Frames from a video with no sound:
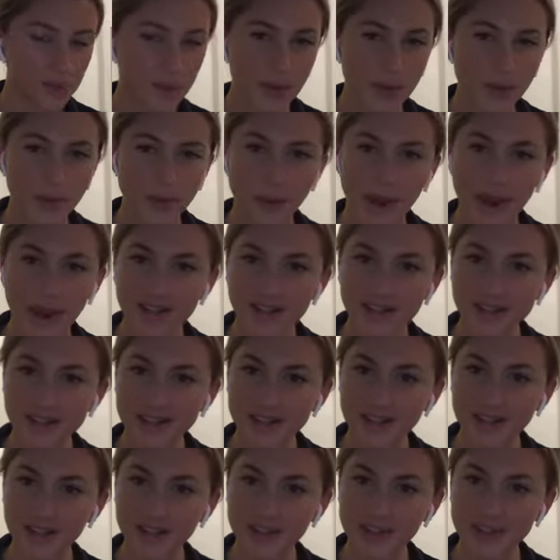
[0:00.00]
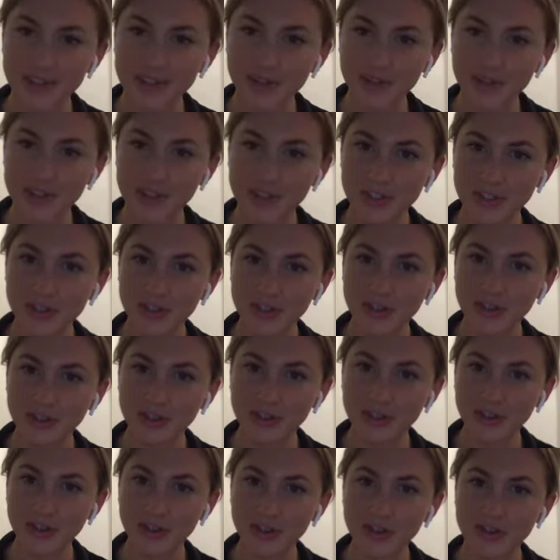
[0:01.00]
my mindset, especially
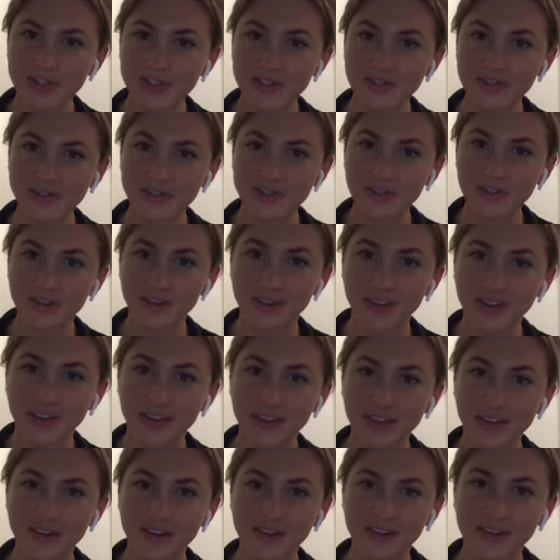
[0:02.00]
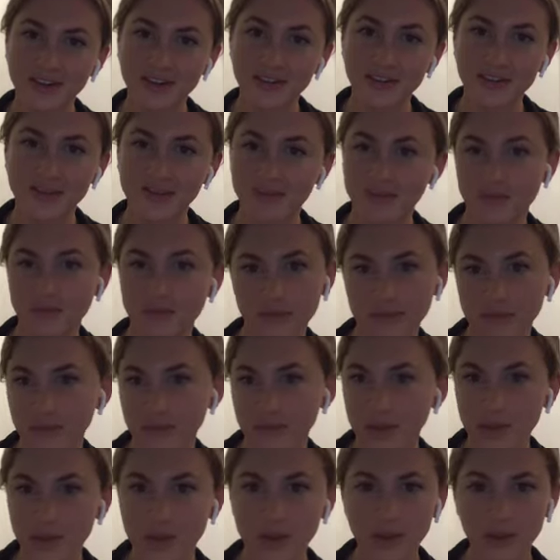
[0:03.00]
in Corona, to feel that, you know,
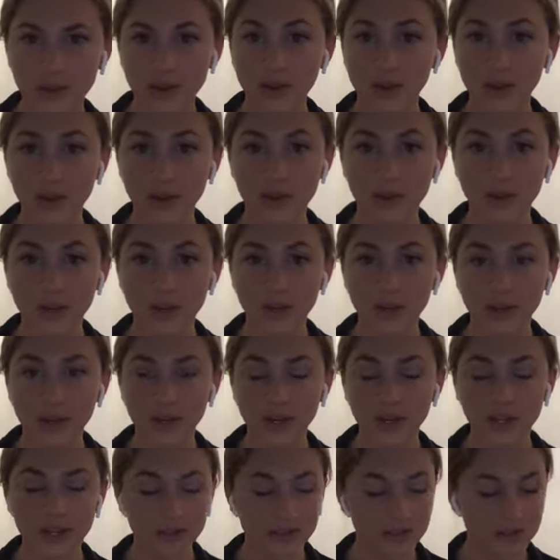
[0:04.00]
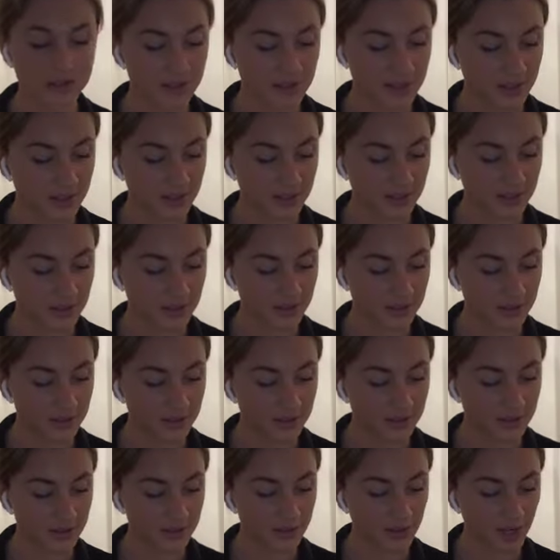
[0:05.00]
a
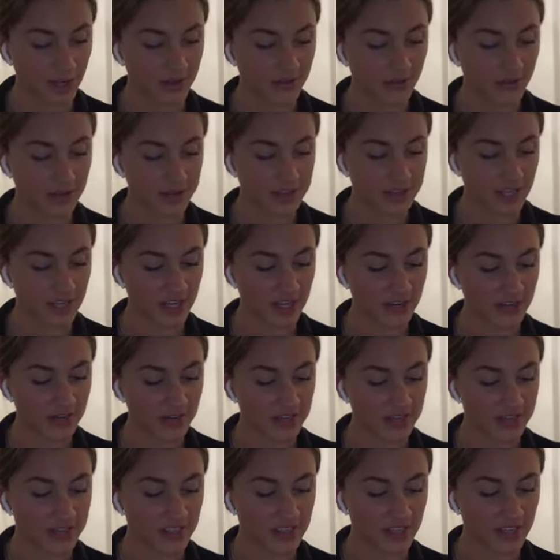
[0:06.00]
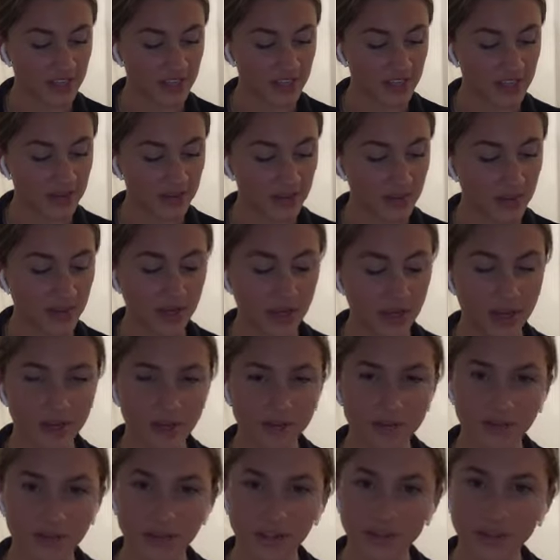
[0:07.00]
30-minute drive outside of the city can
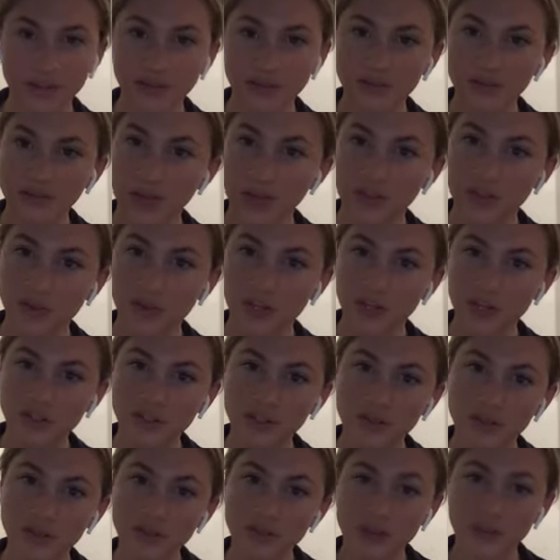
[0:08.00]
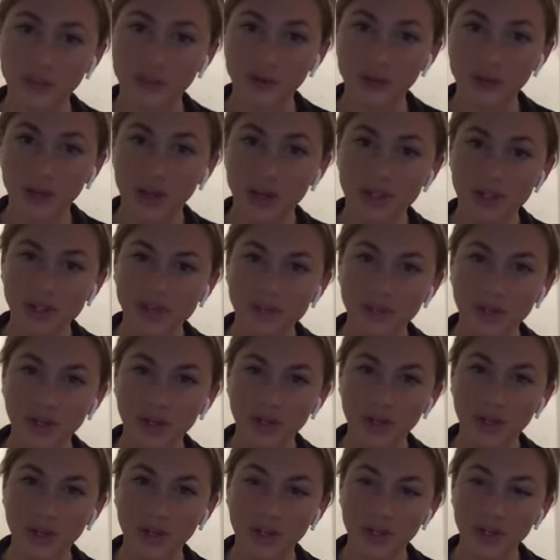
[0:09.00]
be kind of like a mini trip somewhere
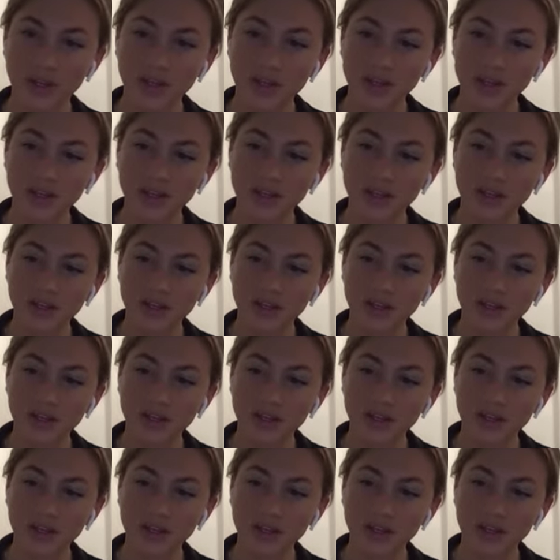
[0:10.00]
else. But